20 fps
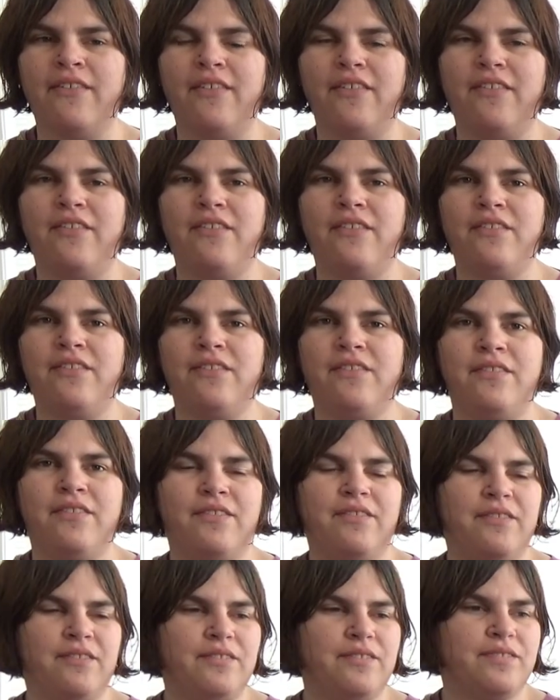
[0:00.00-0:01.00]

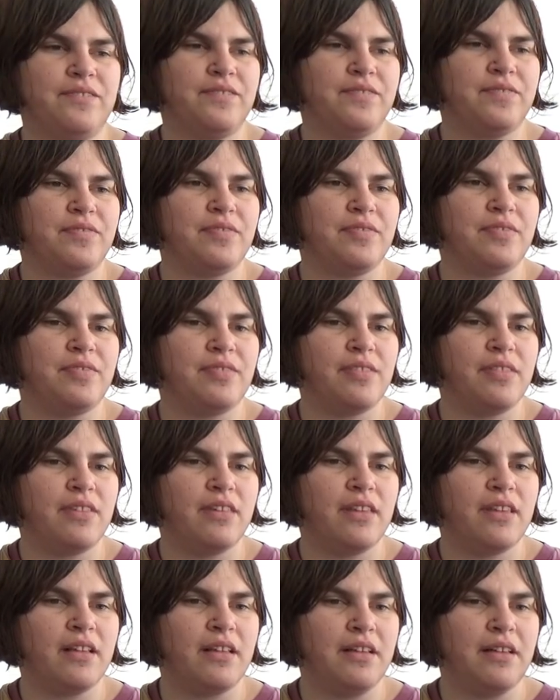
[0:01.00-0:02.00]

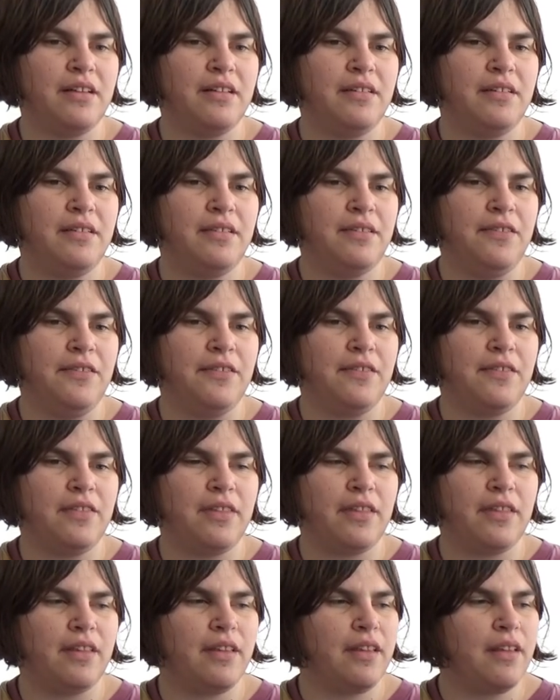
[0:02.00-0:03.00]

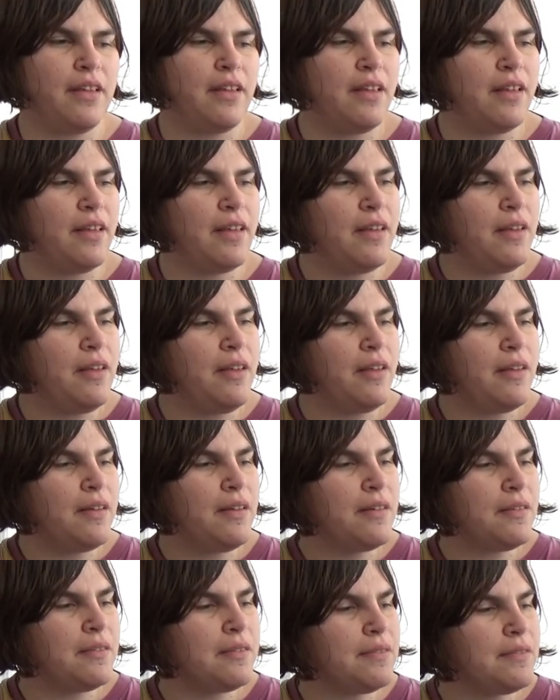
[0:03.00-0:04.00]

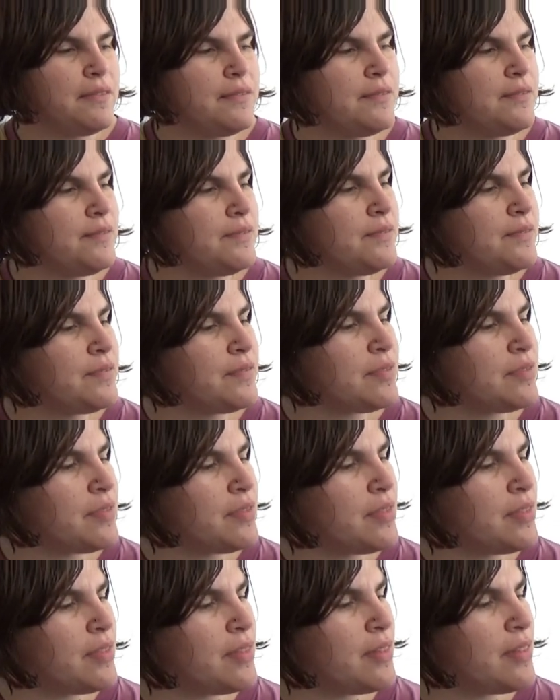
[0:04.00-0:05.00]

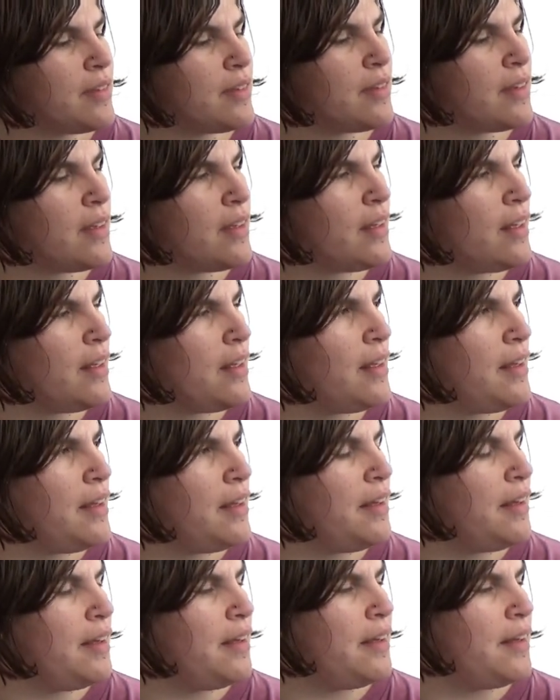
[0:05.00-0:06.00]

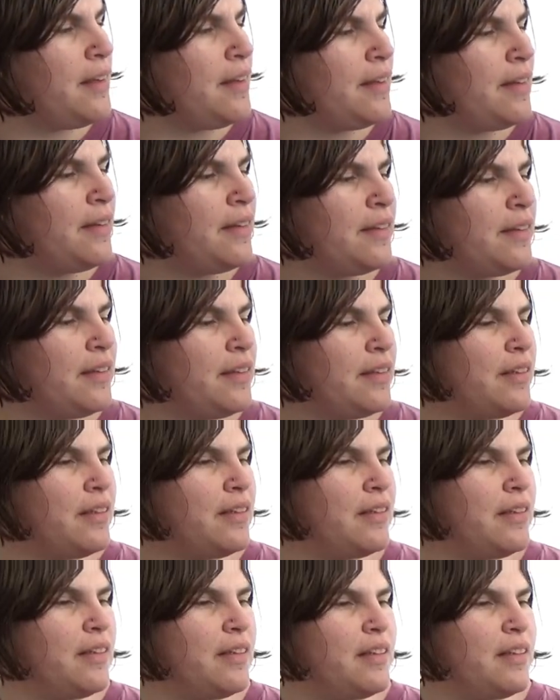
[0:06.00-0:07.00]

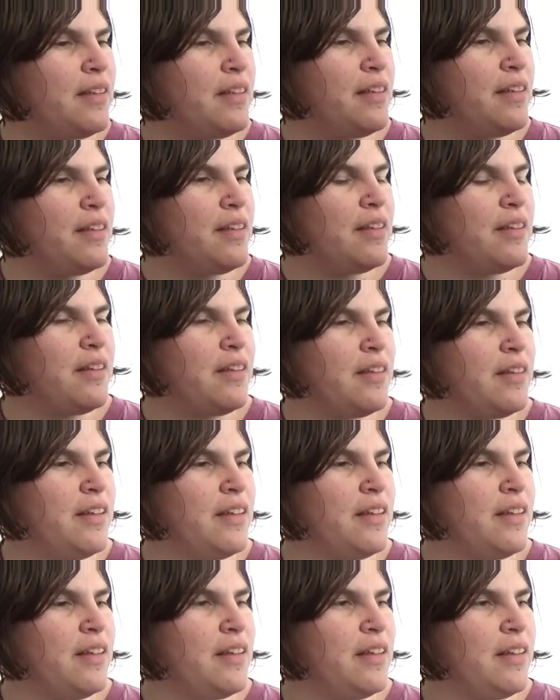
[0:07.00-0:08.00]
[no speech]